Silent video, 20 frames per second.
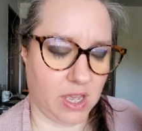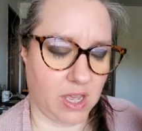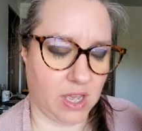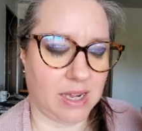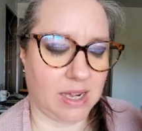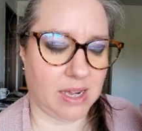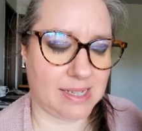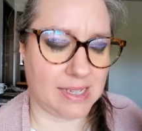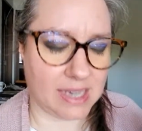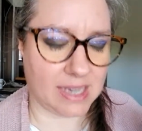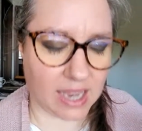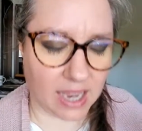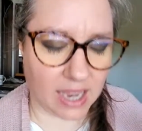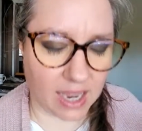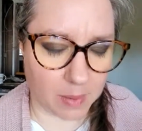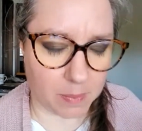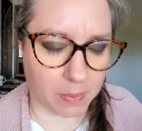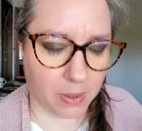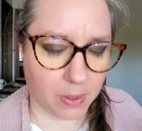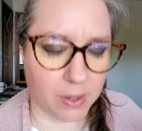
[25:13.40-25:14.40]

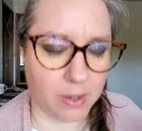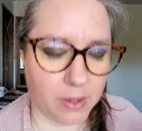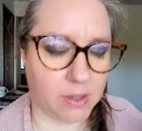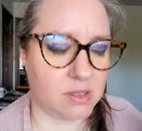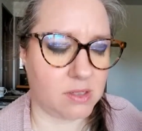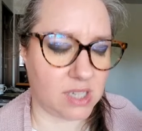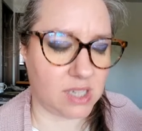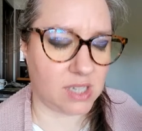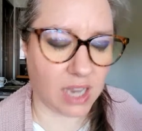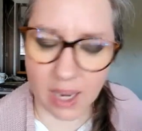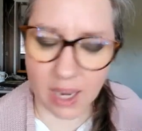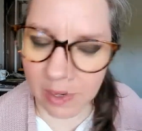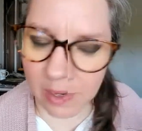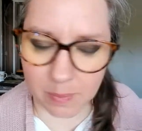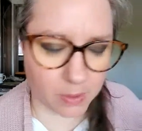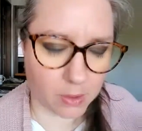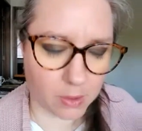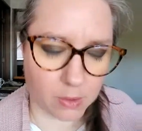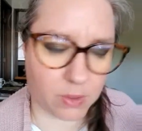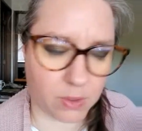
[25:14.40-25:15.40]
deep, deep
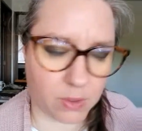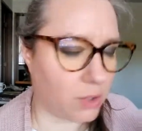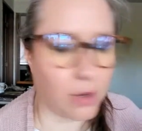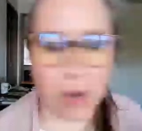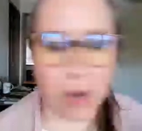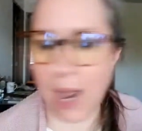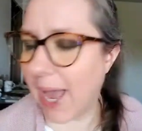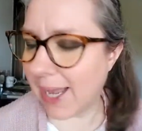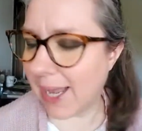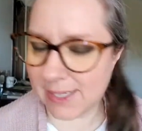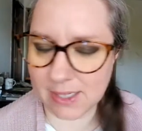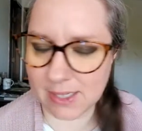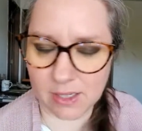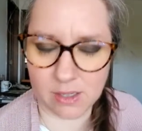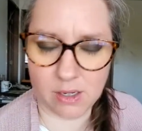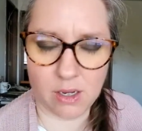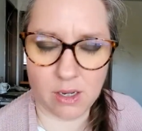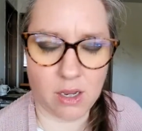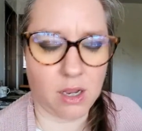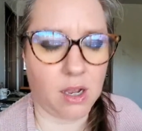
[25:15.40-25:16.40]
regret
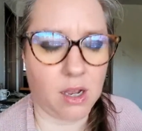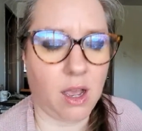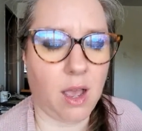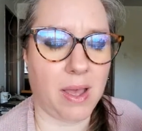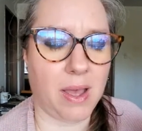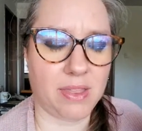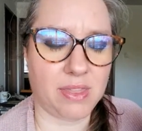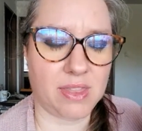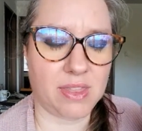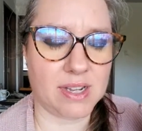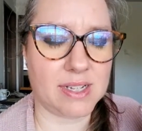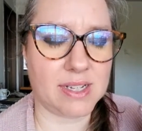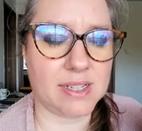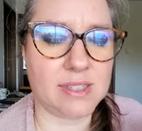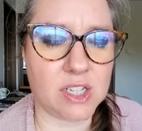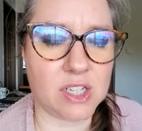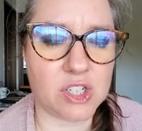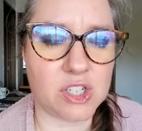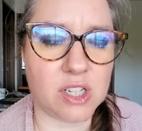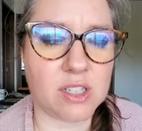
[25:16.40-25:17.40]
about the
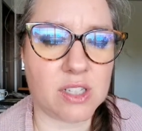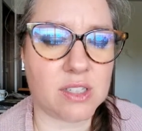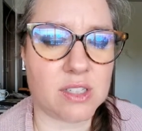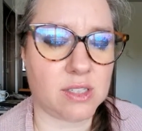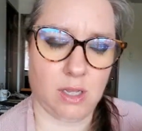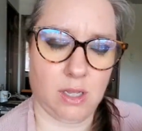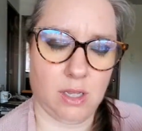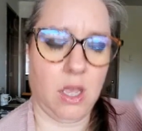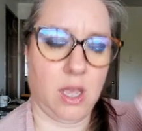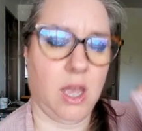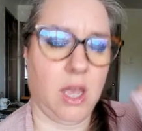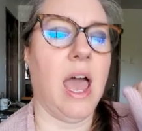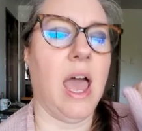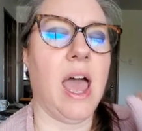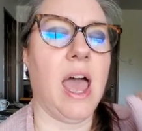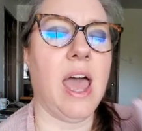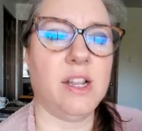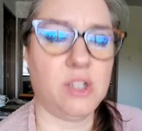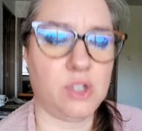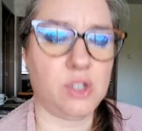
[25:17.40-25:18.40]
decisions
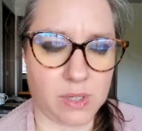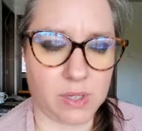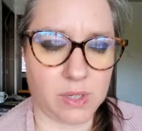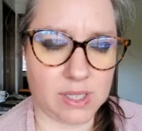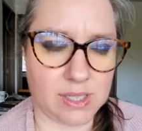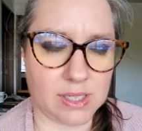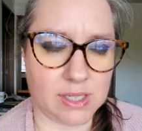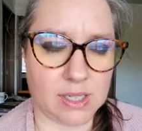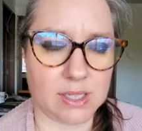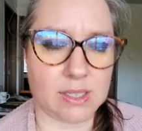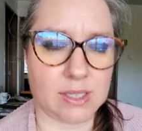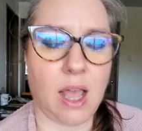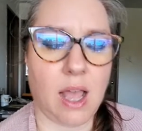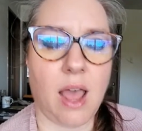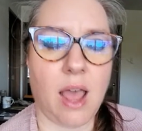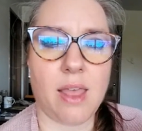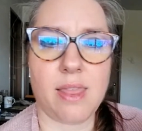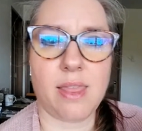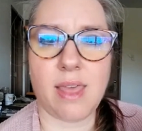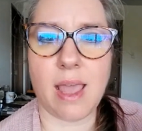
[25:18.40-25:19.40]
and choices
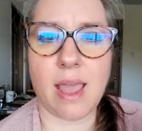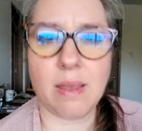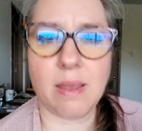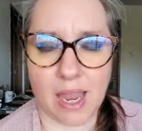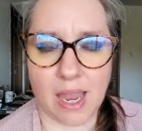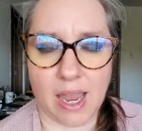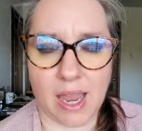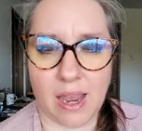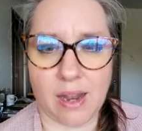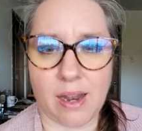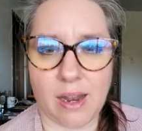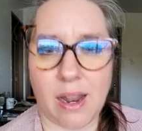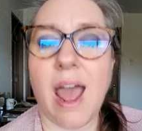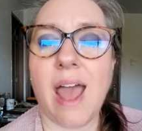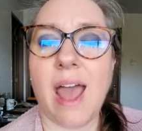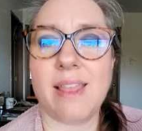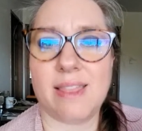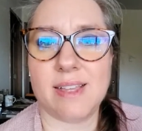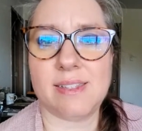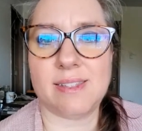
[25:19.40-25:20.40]
they made
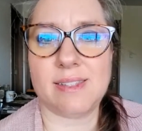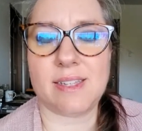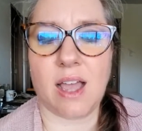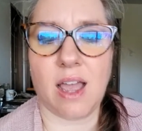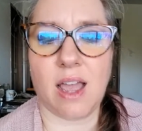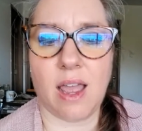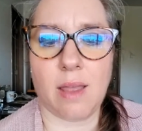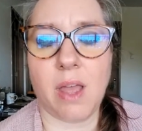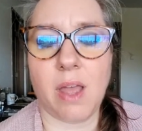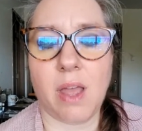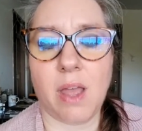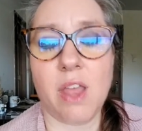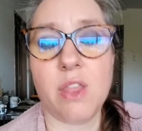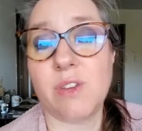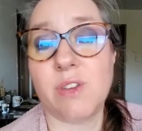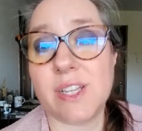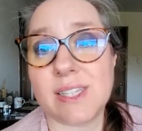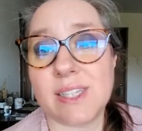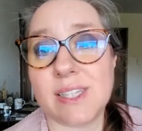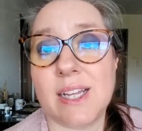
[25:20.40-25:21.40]
at this time. And the
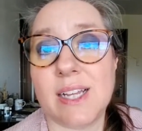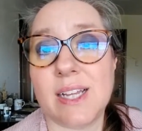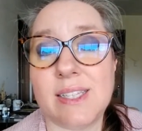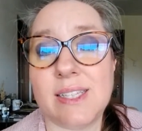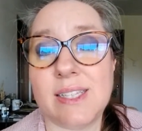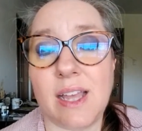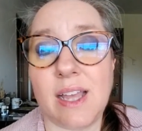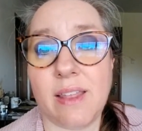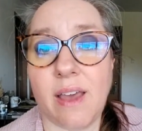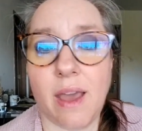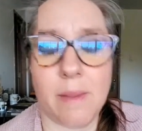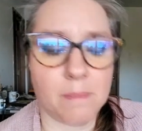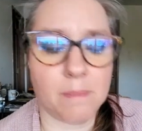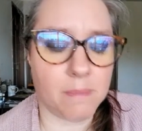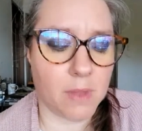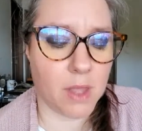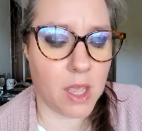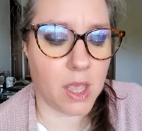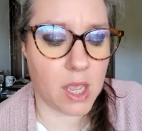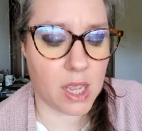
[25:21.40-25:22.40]
reason I say that
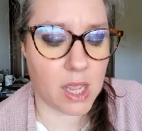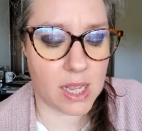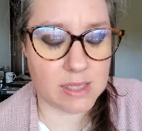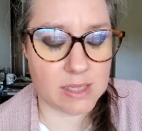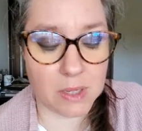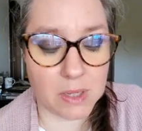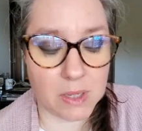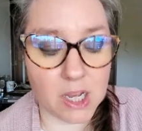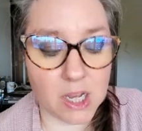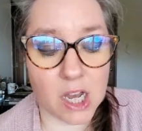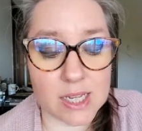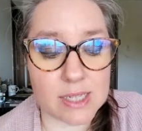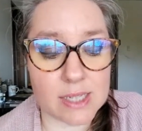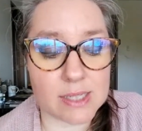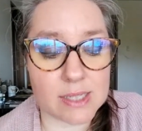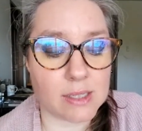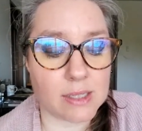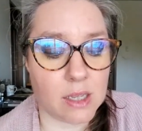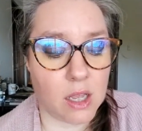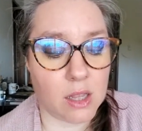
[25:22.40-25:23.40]
is
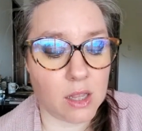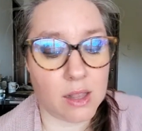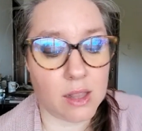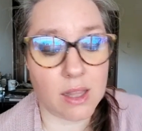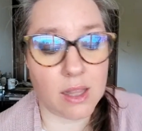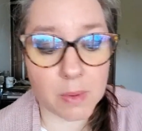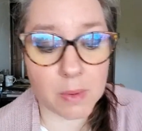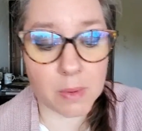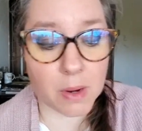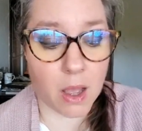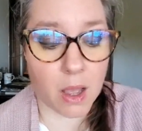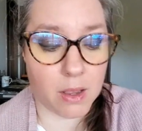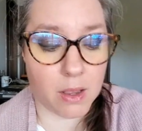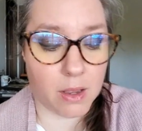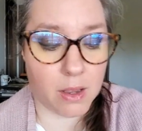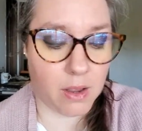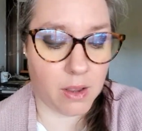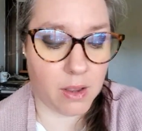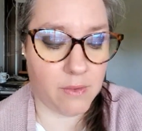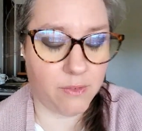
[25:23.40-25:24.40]
because Libra,
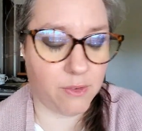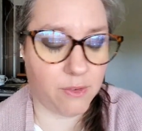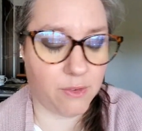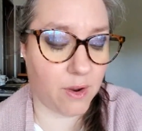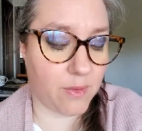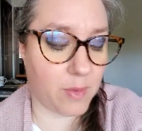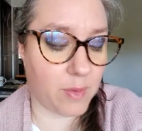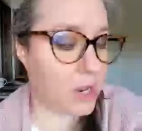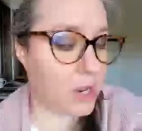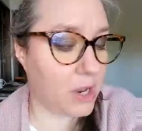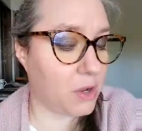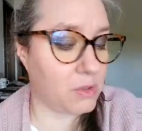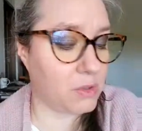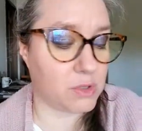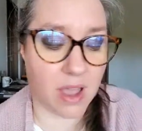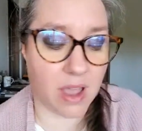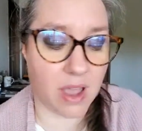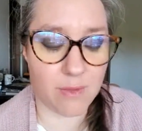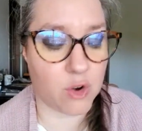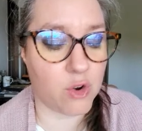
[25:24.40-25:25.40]
for everybody who's
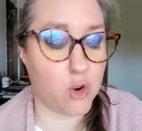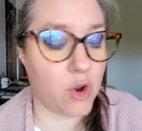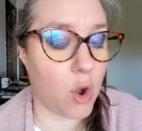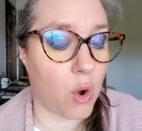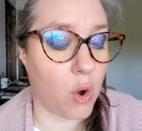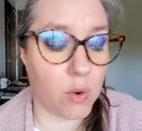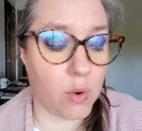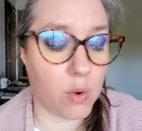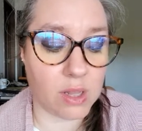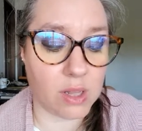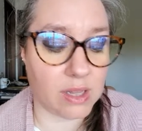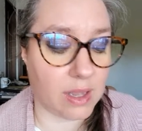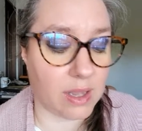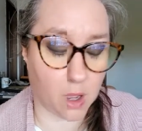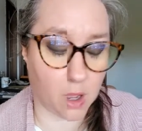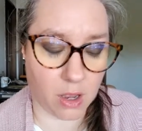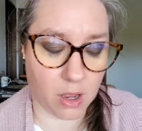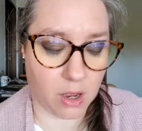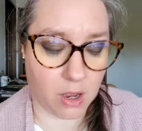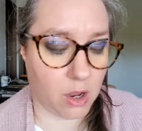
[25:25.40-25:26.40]
never known a
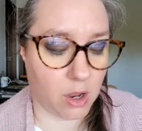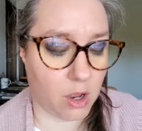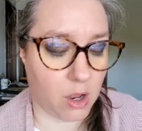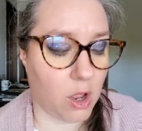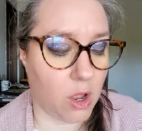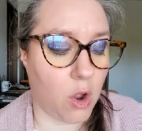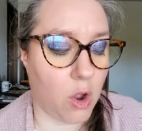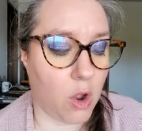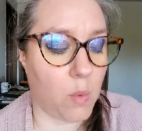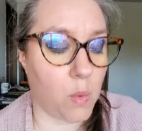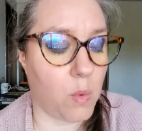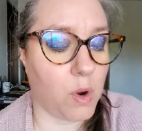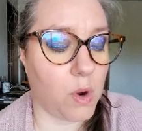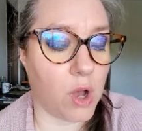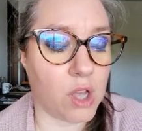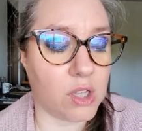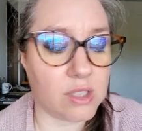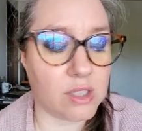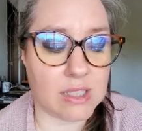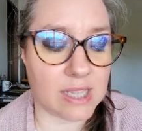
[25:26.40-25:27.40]
Libra, will
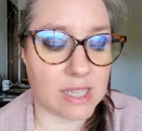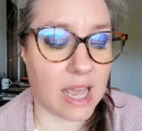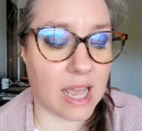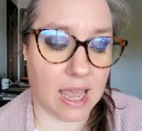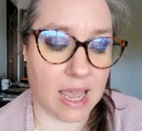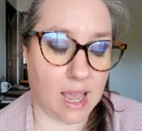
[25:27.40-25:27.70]
all say